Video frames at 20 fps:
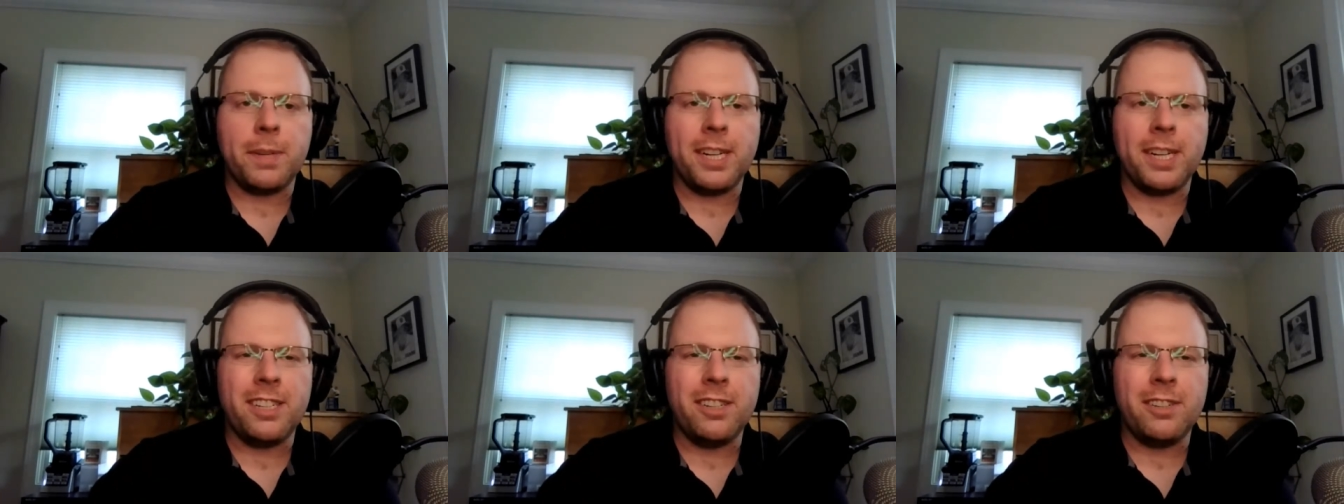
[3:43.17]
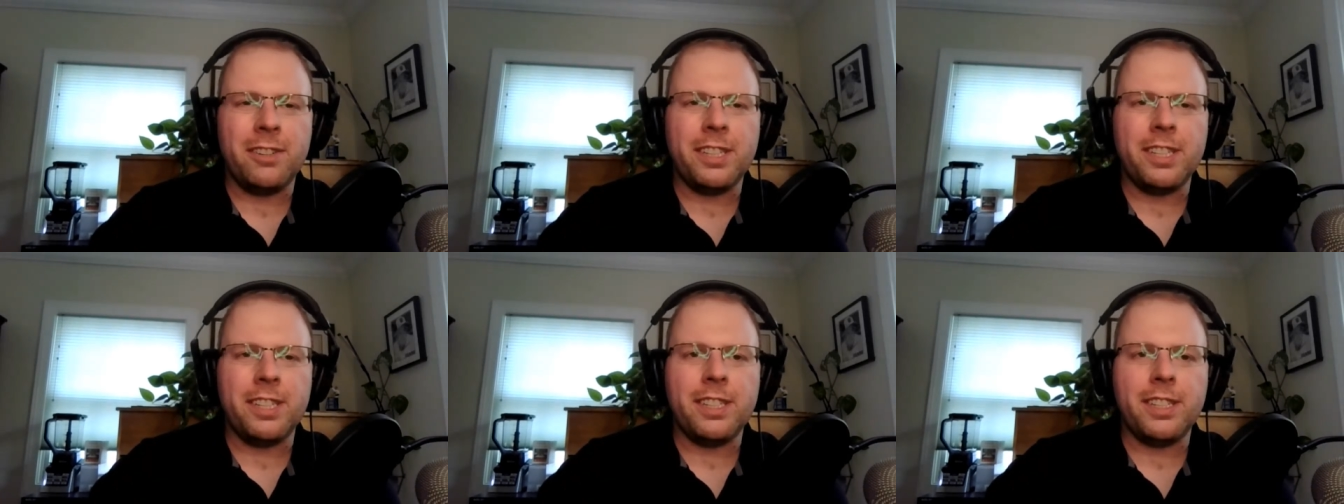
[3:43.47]
but I
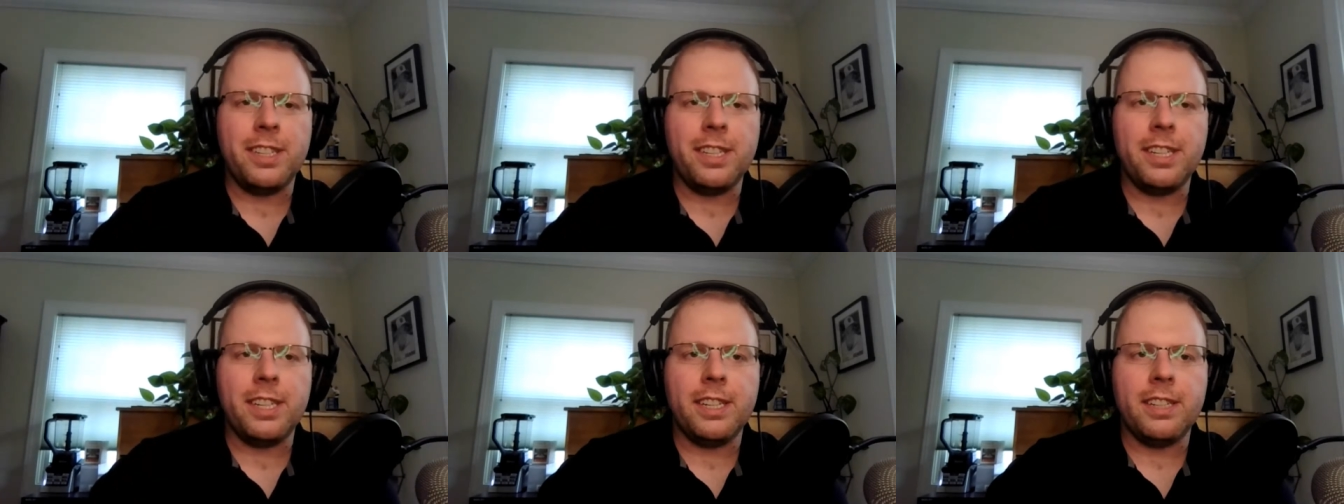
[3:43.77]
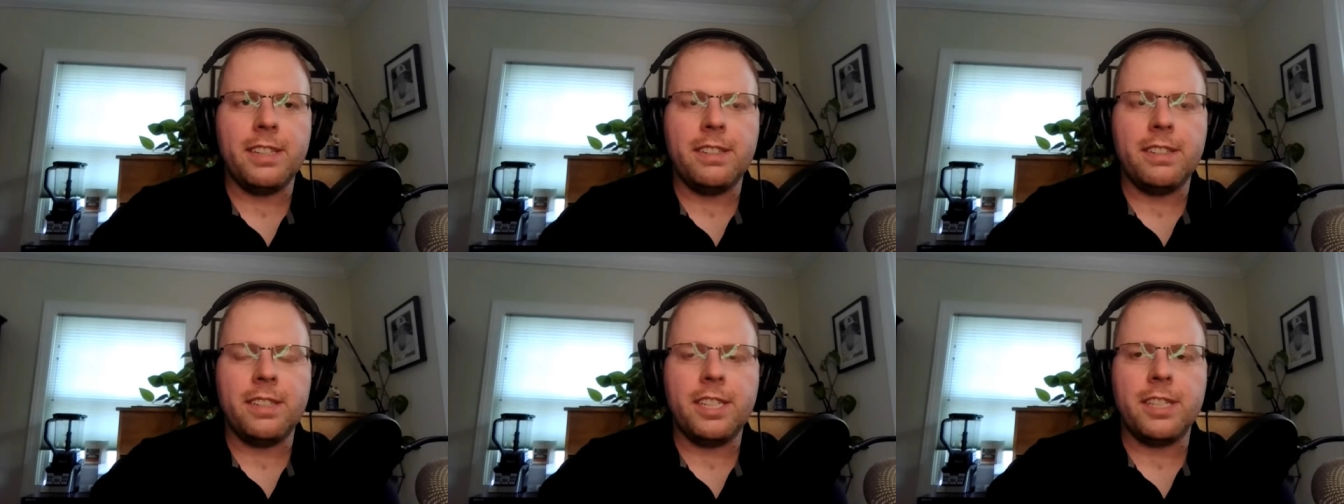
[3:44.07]
know
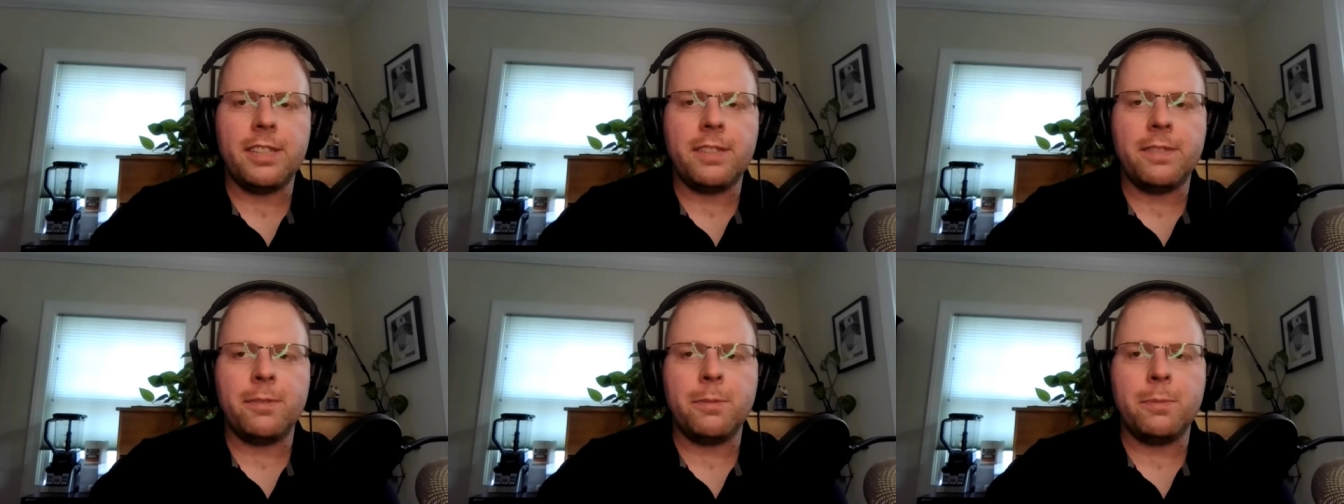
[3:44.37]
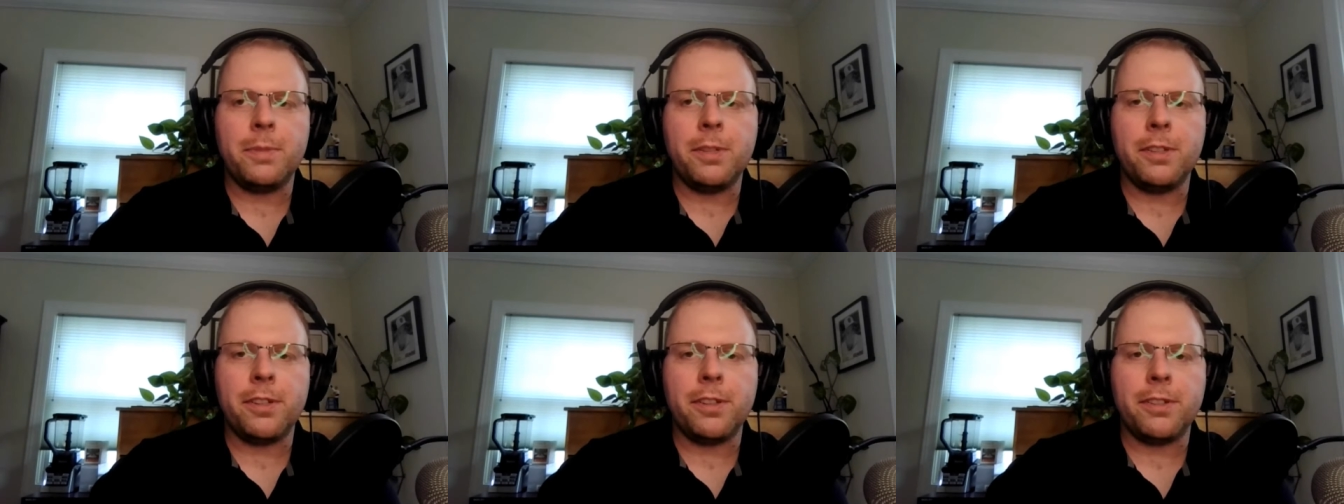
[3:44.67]
that it's
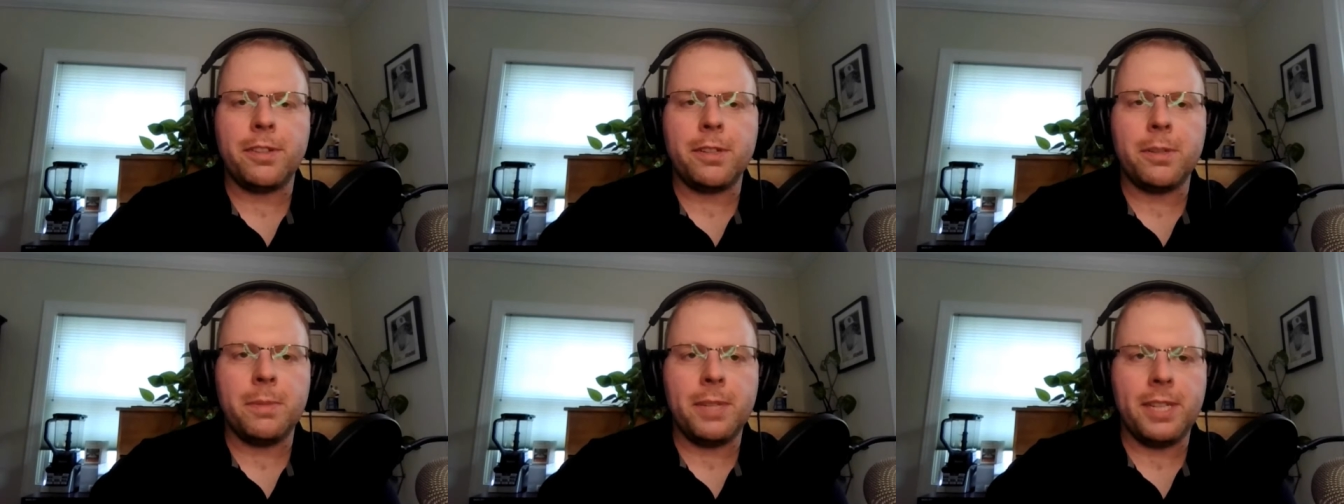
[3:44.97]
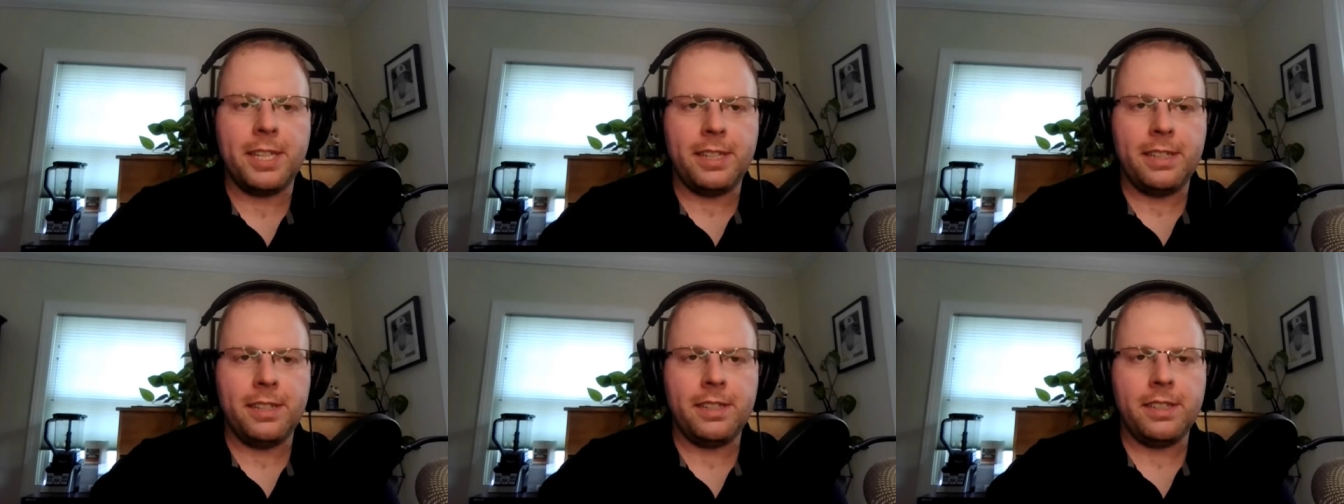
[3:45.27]
familiar to
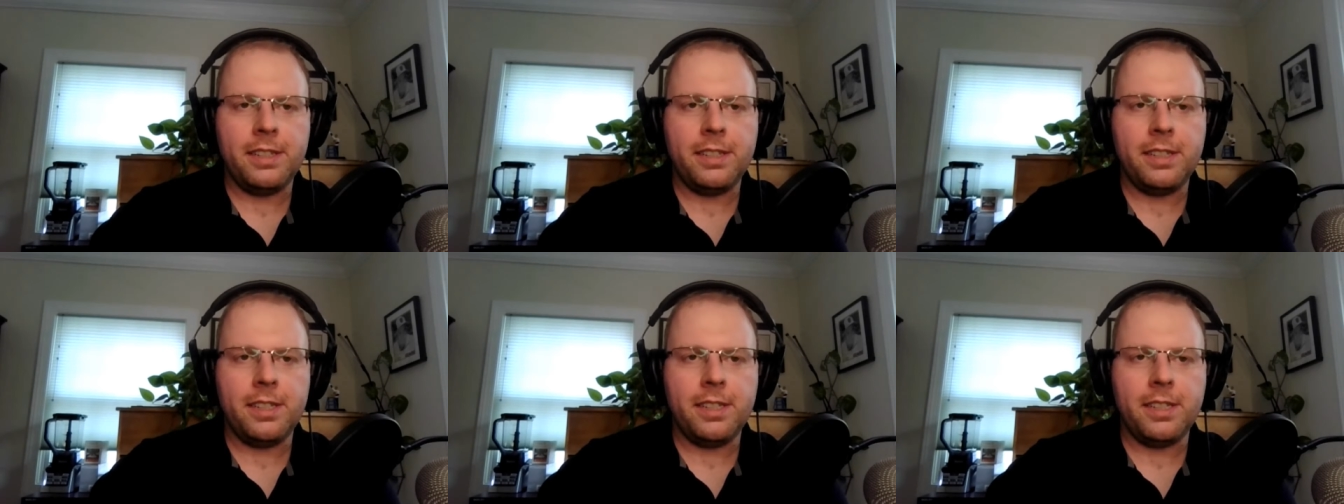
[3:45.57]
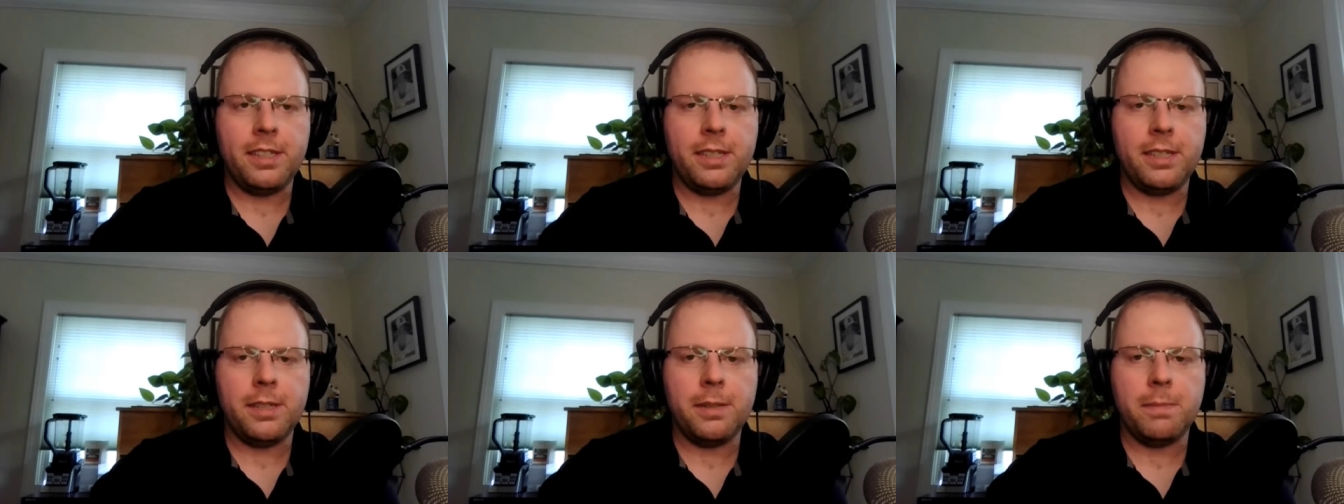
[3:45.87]
me
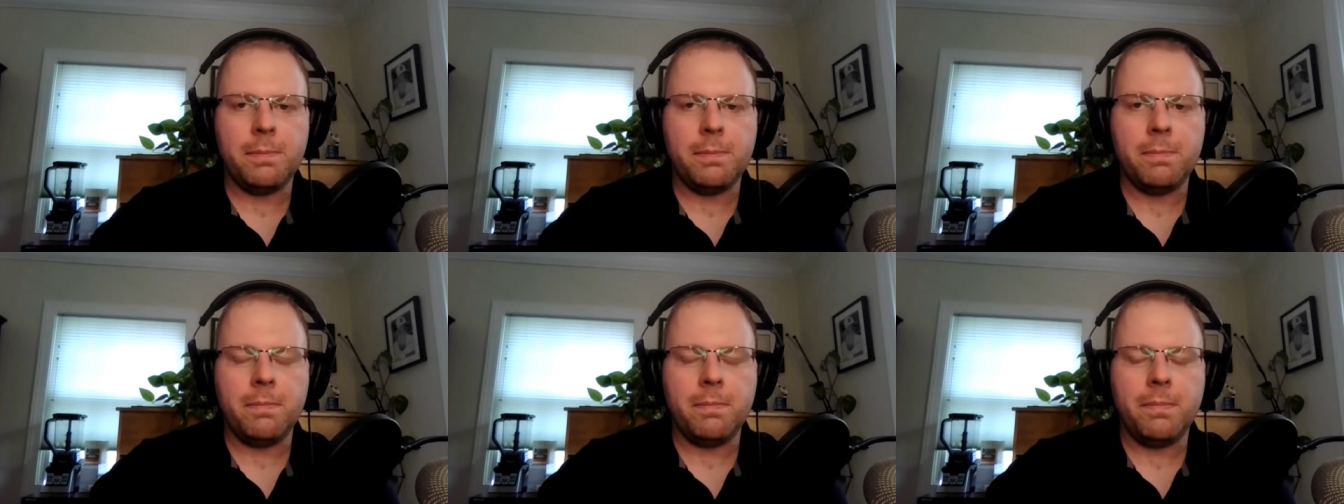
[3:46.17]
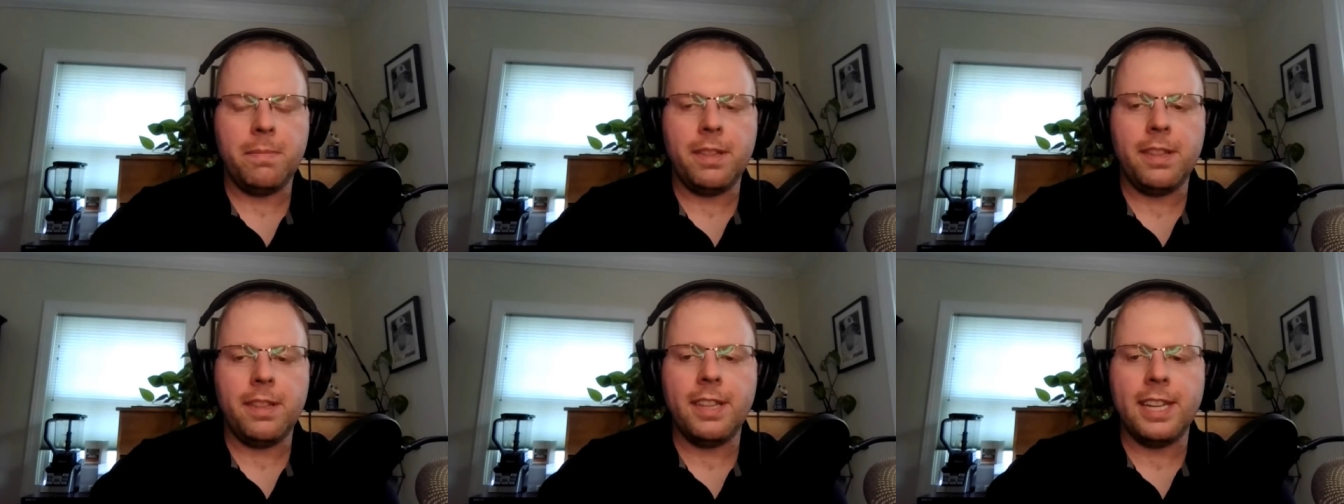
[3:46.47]

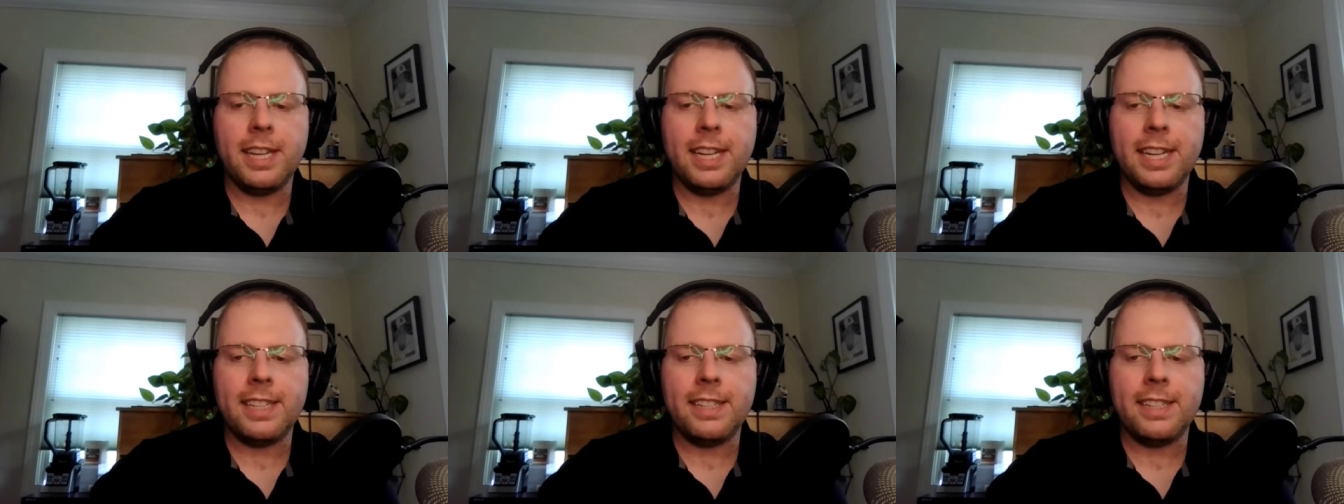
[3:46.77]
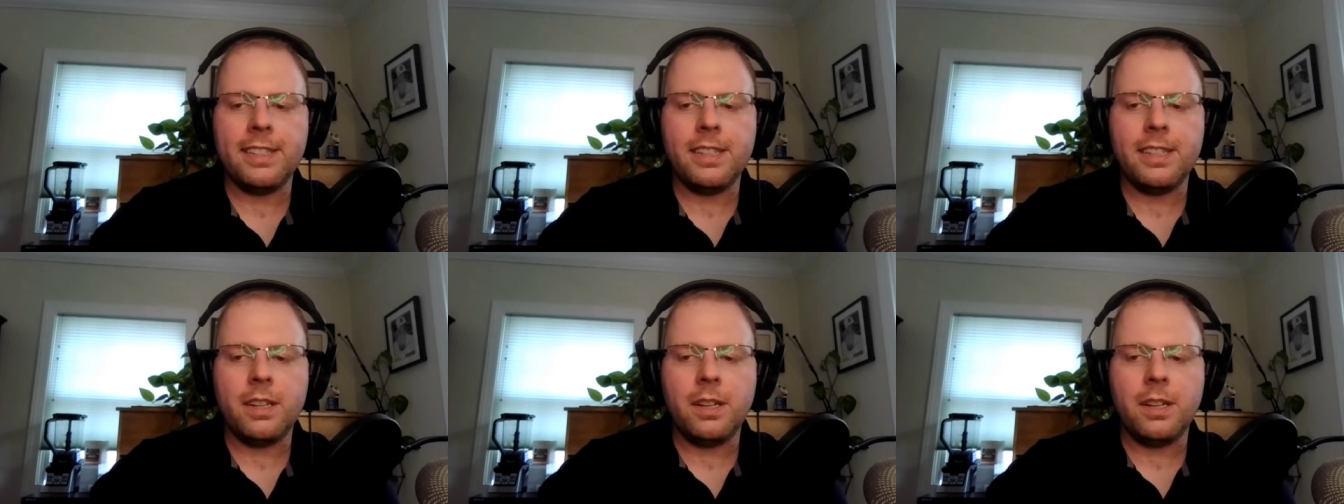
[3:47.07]
that